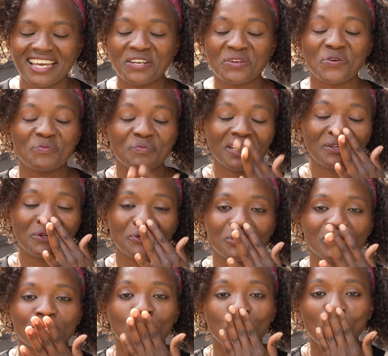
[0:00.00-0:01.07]
and oh my
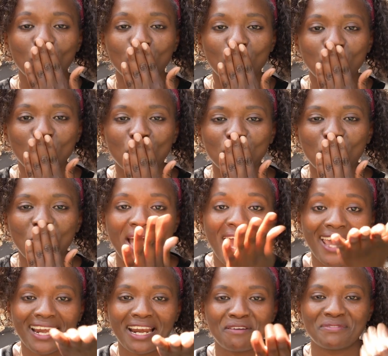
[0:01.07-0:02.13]
gosh,
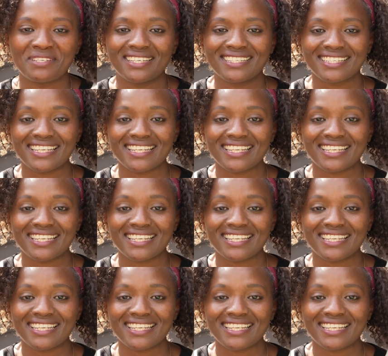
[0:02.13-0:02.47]
I loved